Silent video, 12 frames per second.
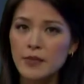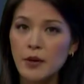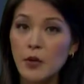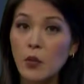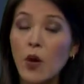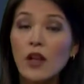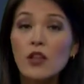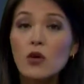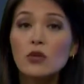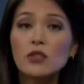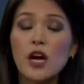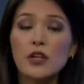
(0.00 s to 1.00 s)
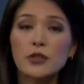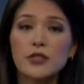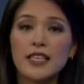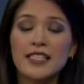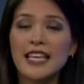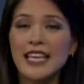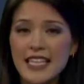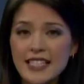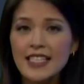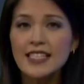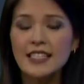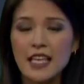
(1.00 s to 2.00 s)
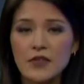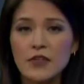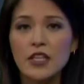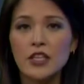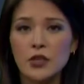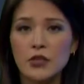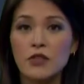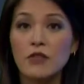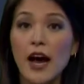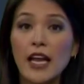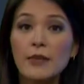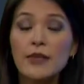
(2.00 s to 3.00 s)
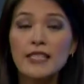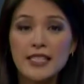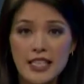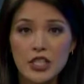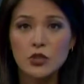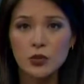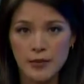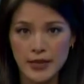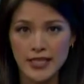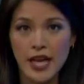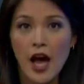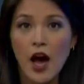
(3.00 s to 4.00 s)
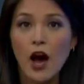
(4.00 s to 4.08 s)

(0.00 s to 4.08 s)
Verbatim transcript: but one local doctor says he successfully used vitamin C treatment